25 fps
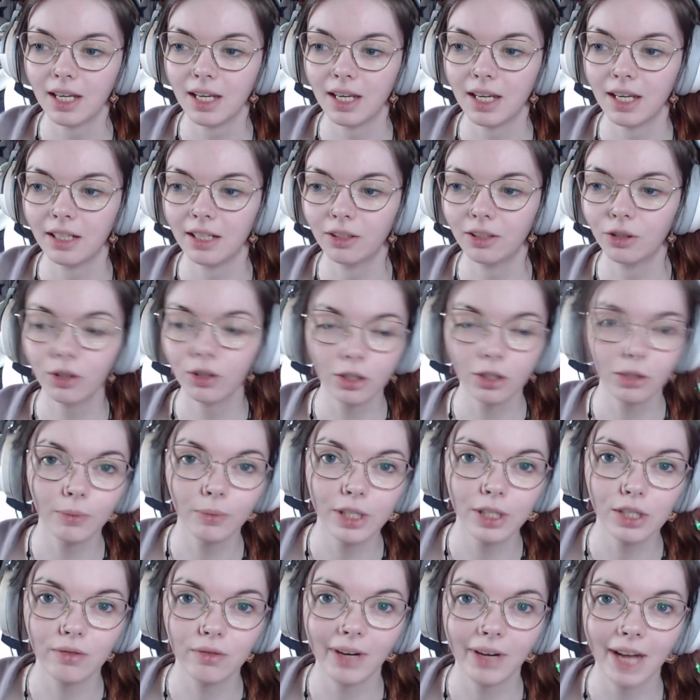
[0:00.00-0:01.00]
in Good
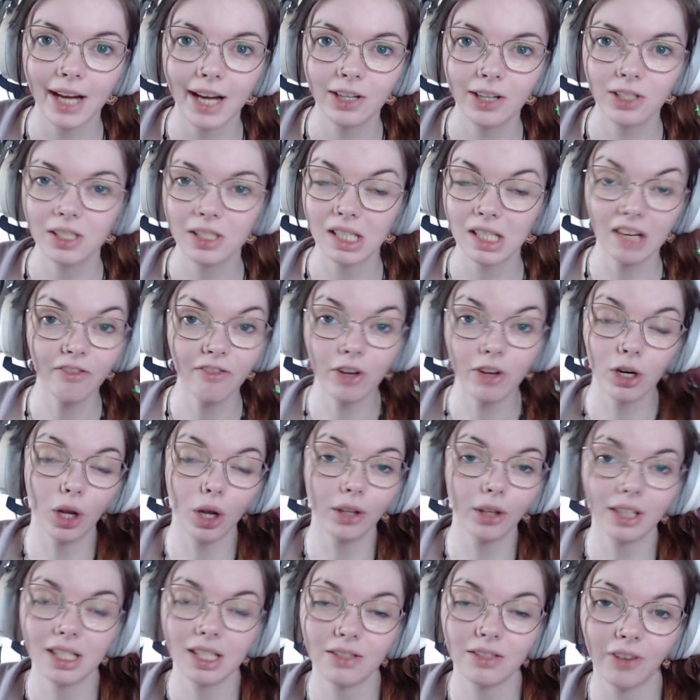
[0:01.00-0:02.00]
Omens reactions. If you're
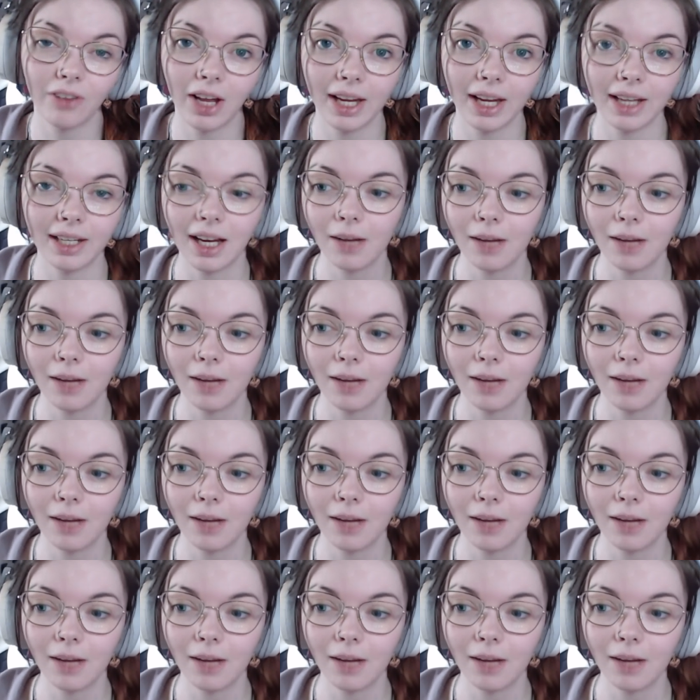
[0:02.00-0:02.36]
not, that's fine.